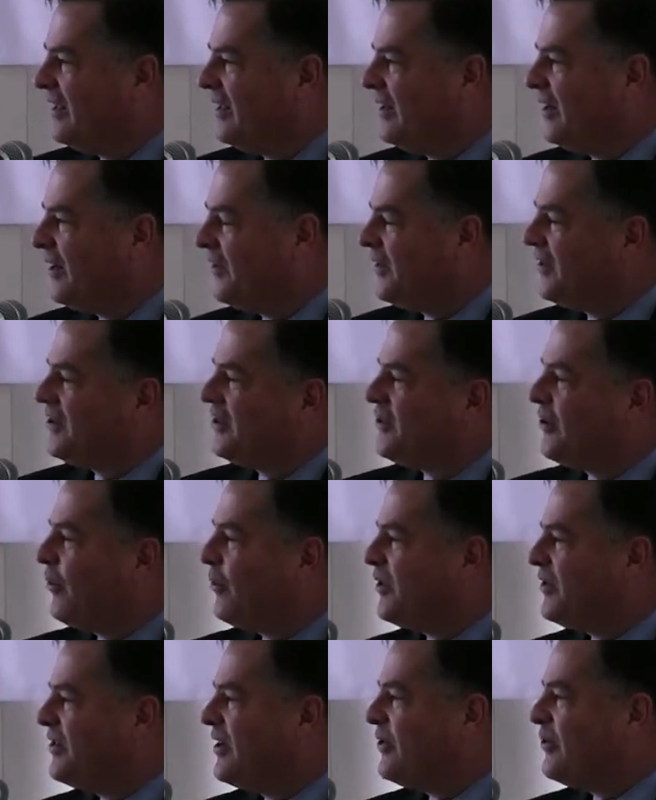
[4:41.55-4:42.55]
You know, this is
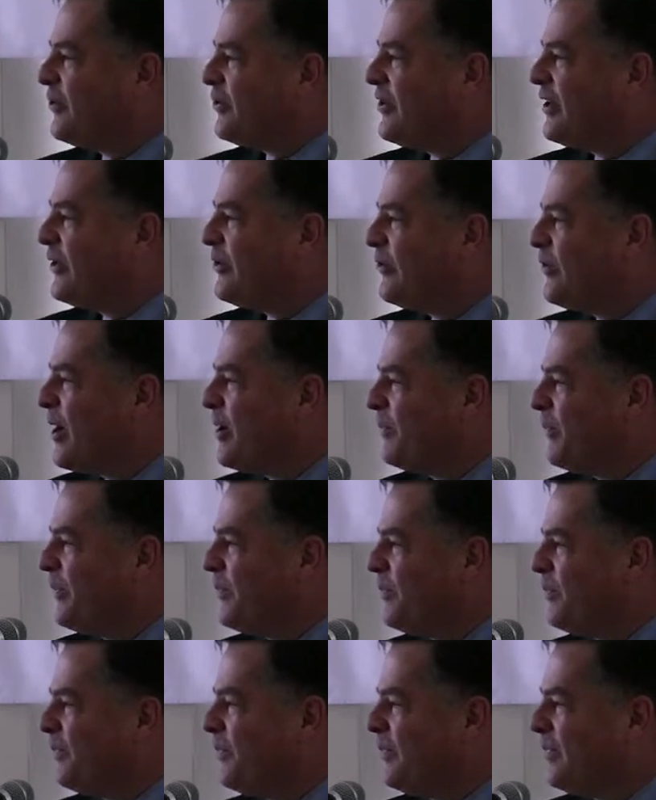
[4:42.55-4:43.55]
always an interesting
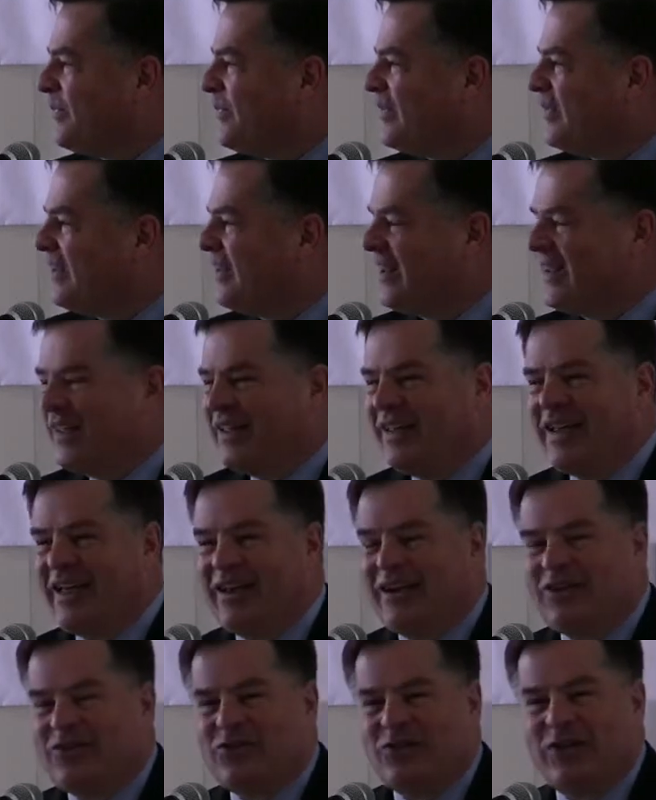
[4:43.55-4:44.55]
trip,
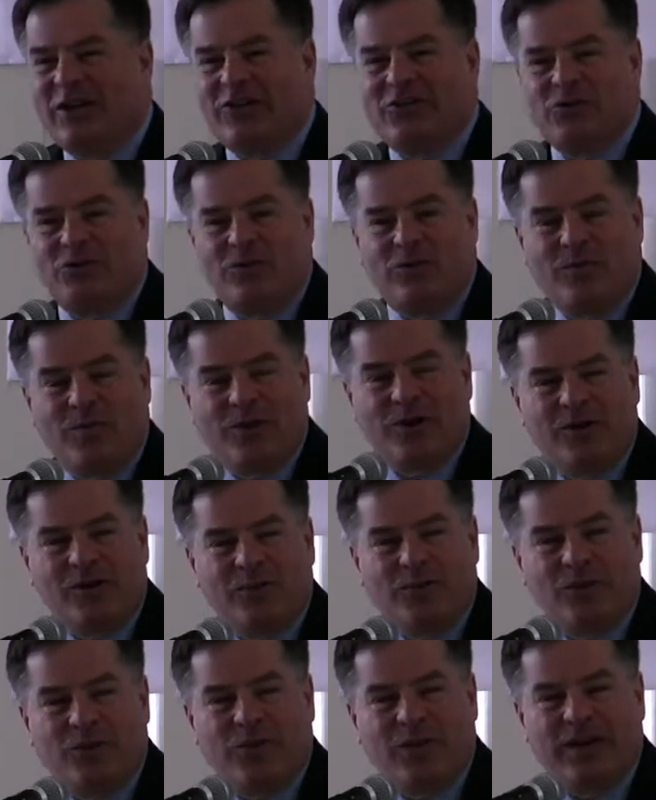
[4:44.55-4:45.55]
and it's a
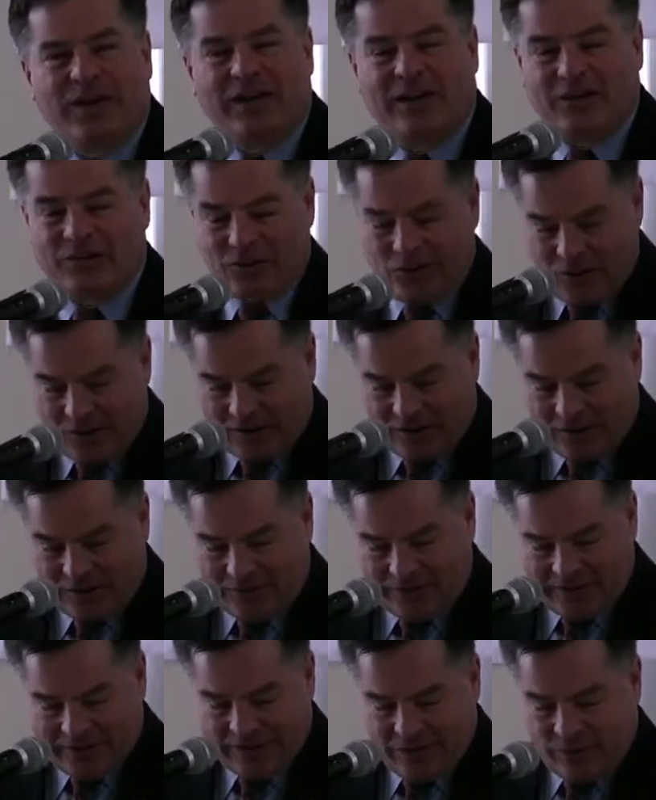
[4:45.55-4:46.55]
remarkable thing, and I'll talk a
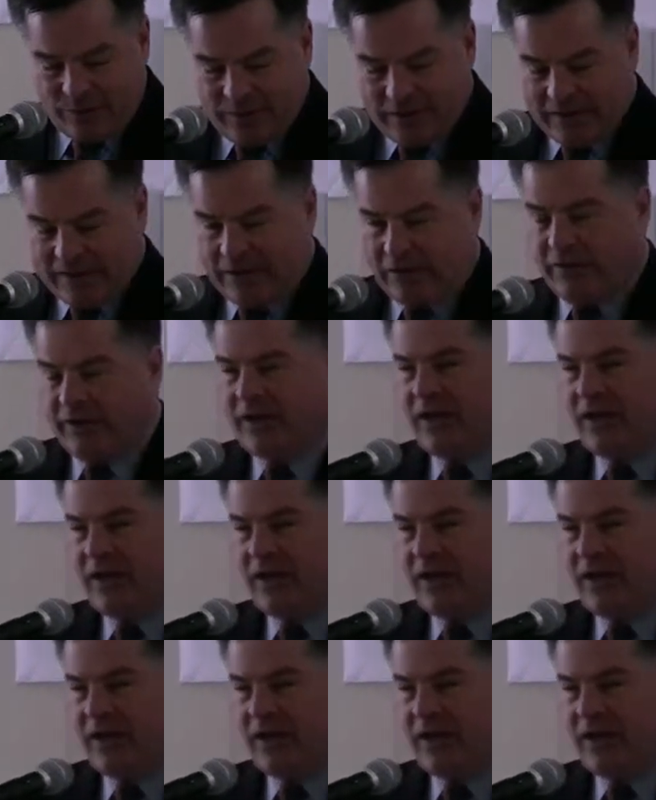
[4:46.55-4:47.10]
little later about how I